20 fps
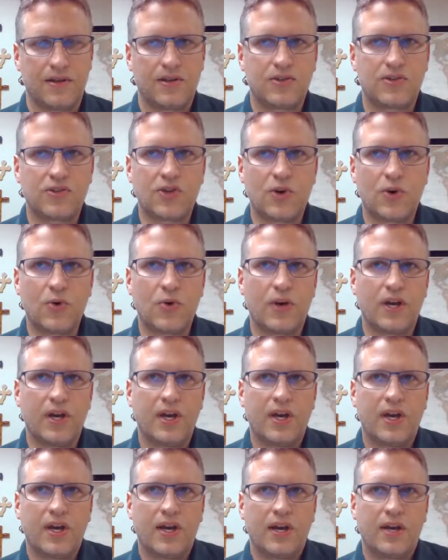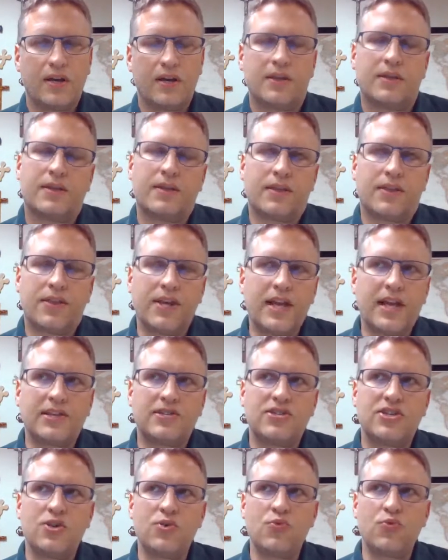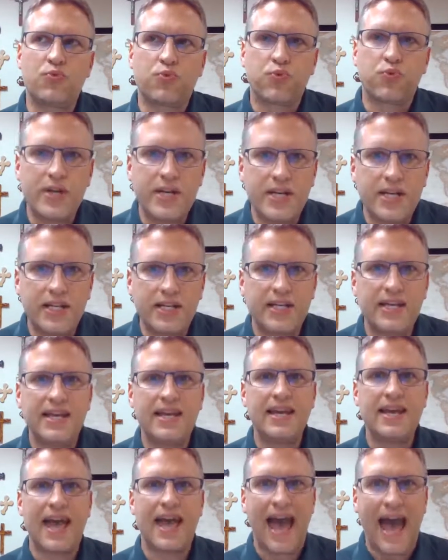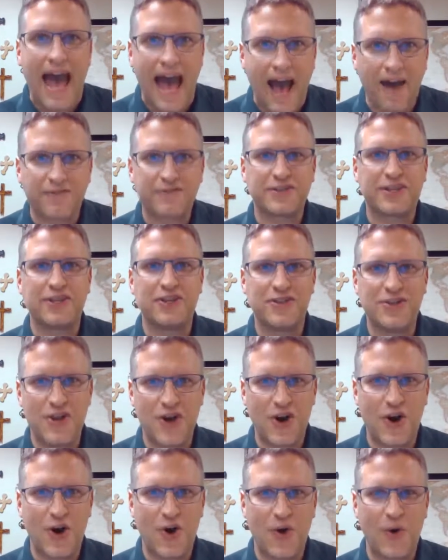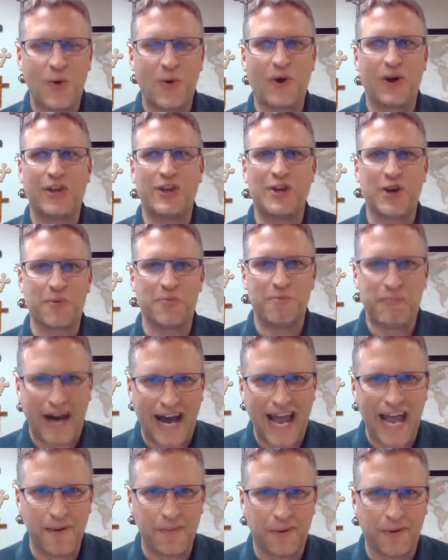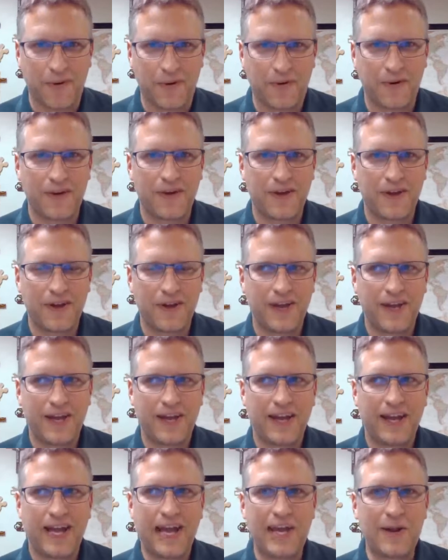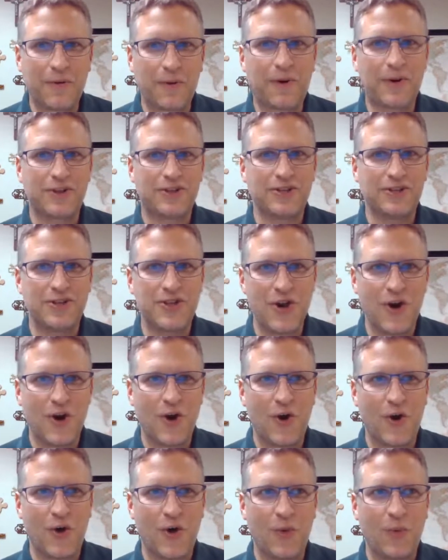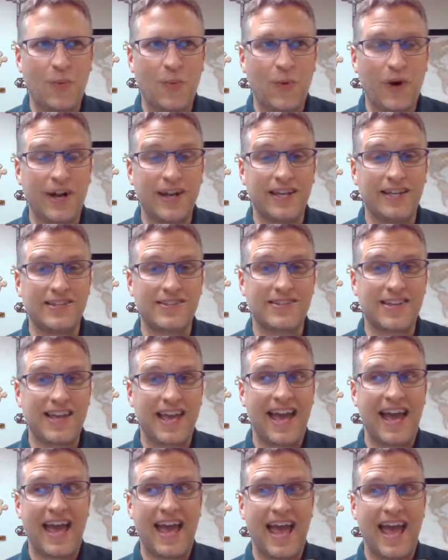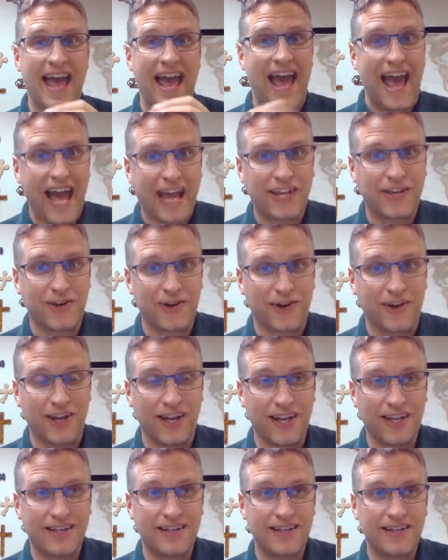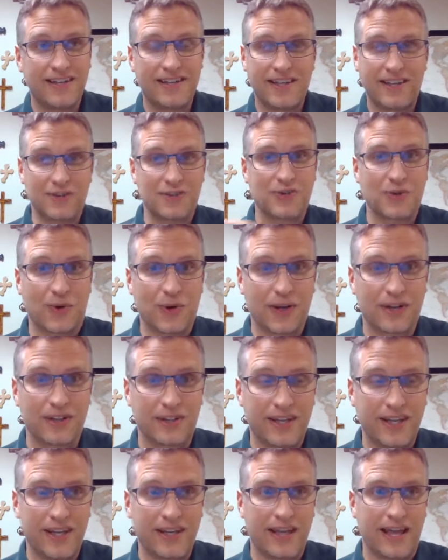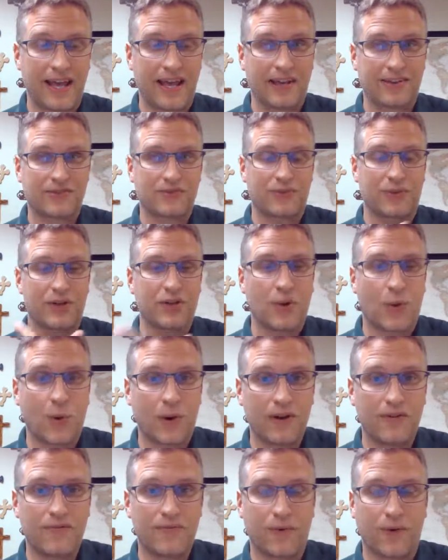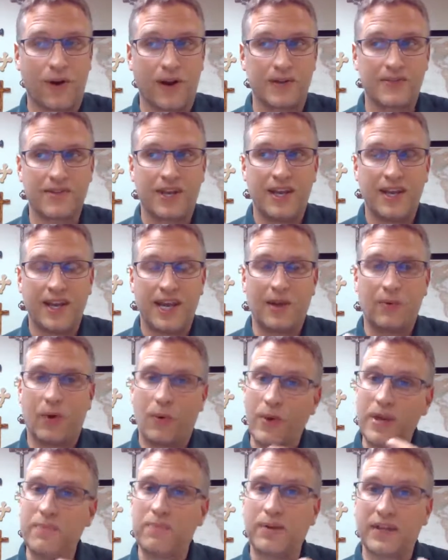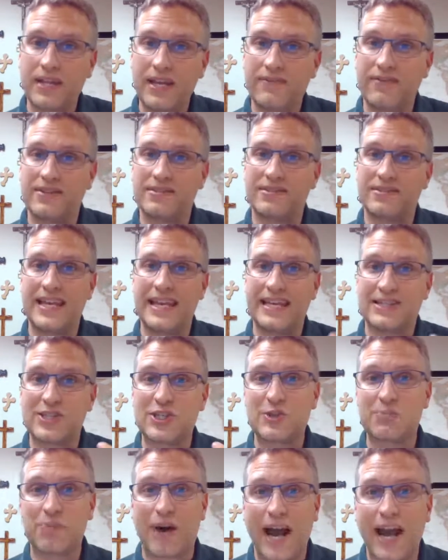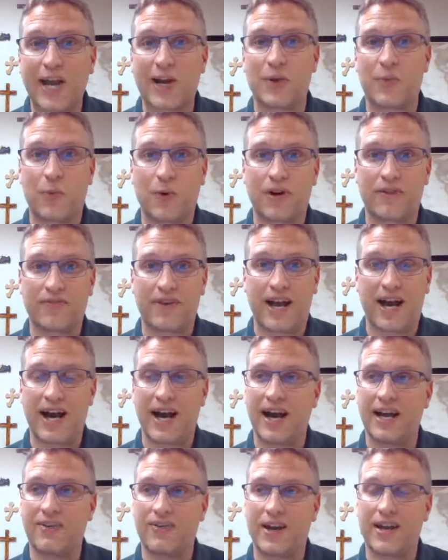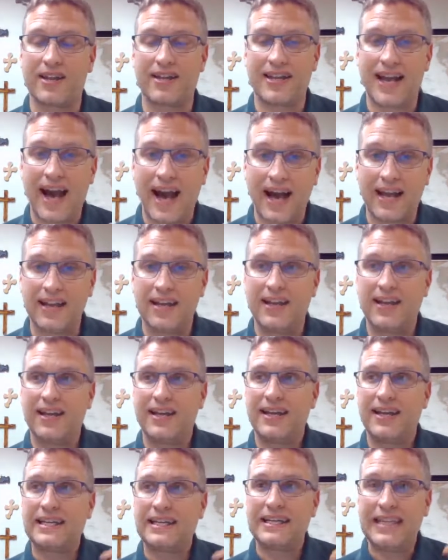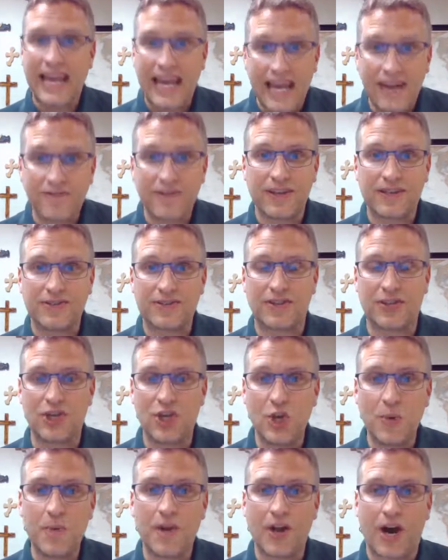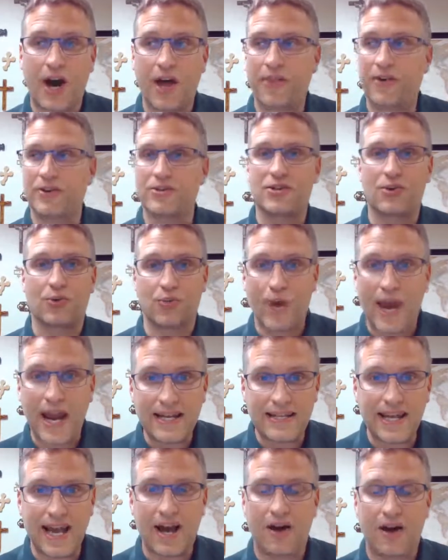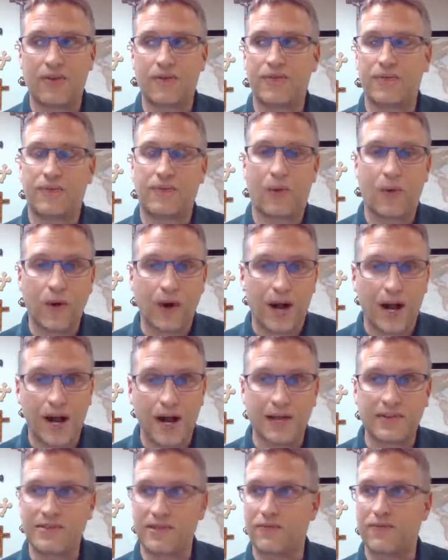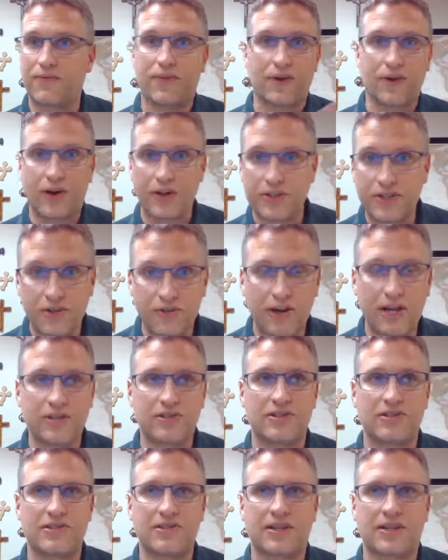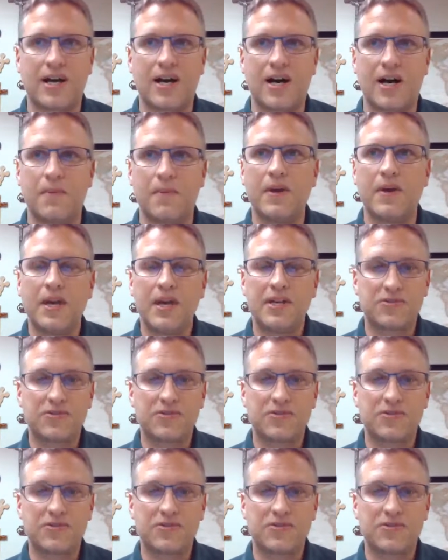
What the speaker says: So the thing is, you really have to know your Bible in order to know what is accurate historically and that's recorded for us and what we believe is the inspired word of God, right? God gave this to human authors to write down for us and for all generations to come.